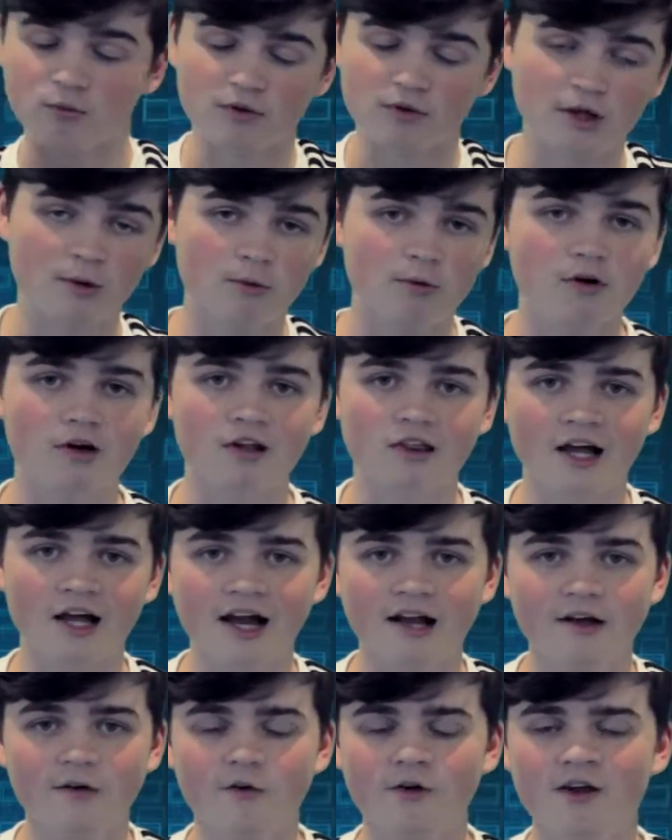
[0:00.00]
There were a
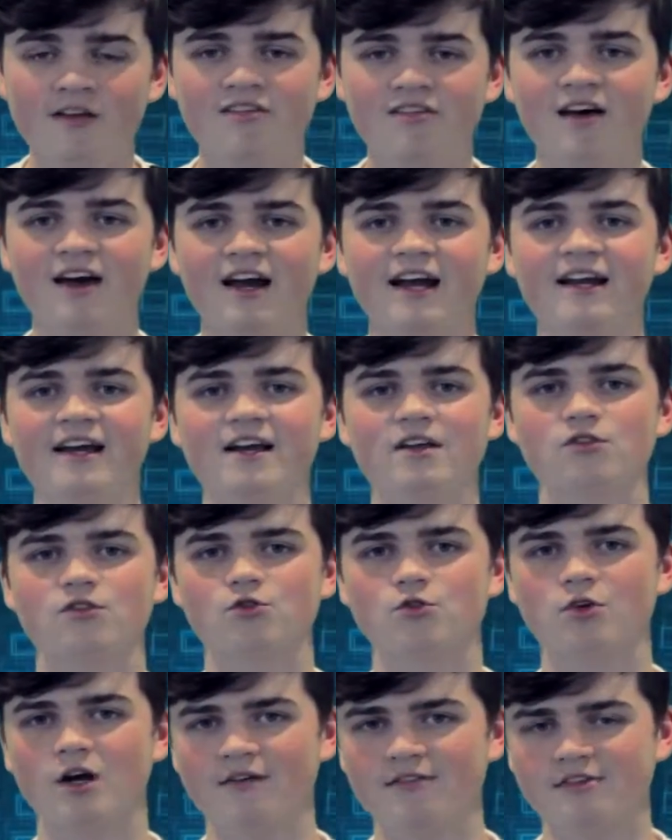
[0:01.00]
lot of great tight ends.
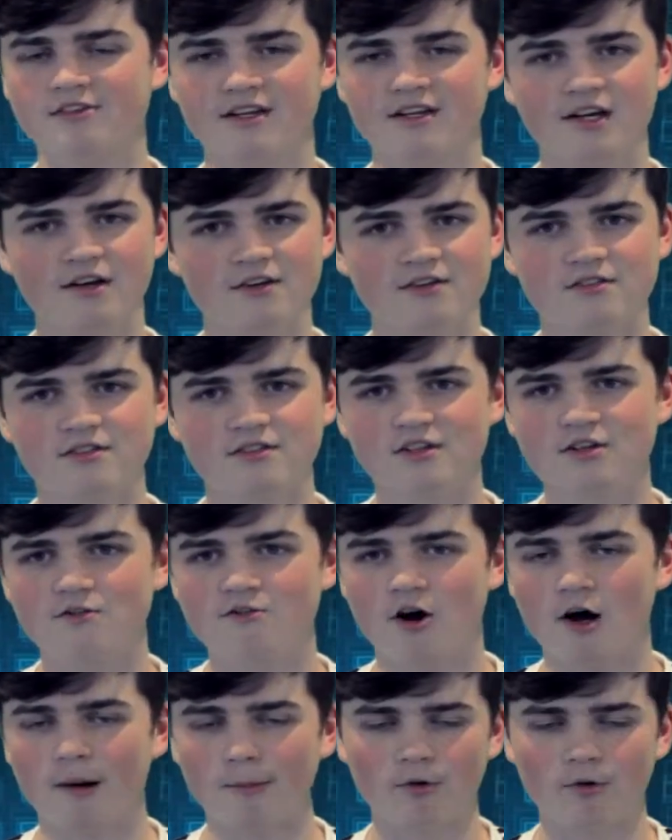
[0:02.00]
Travis Kelce,
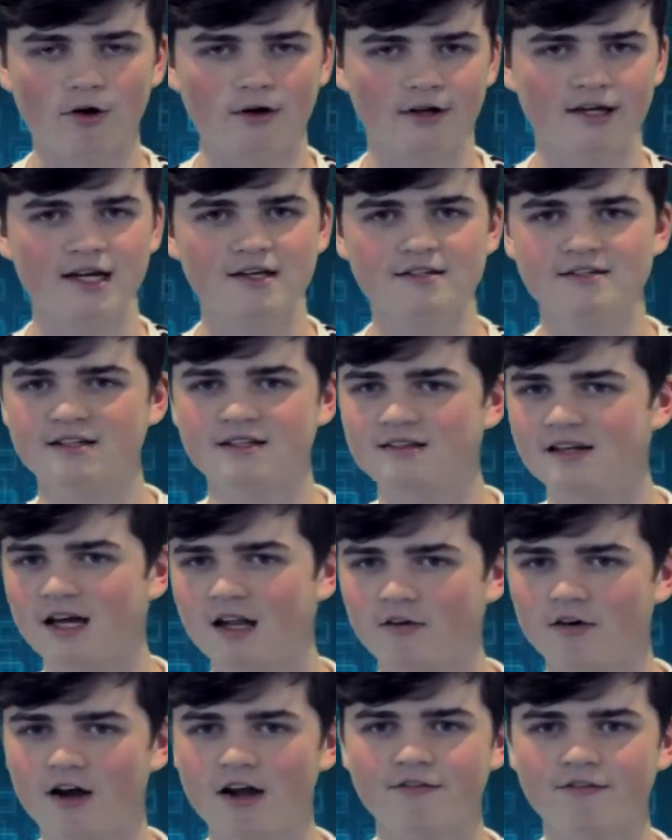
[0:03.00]
Rob Gronkowski,
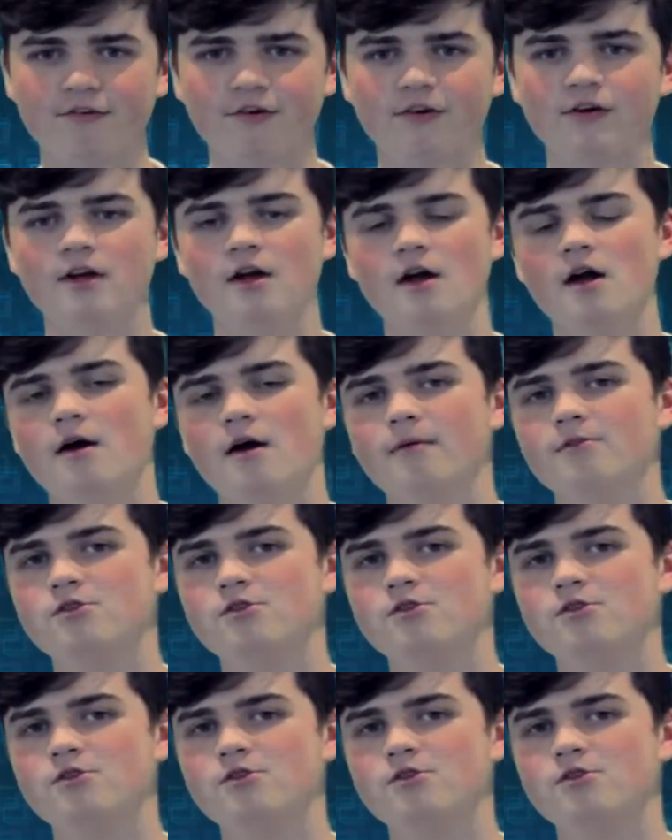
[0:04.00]
Tyler Eifert.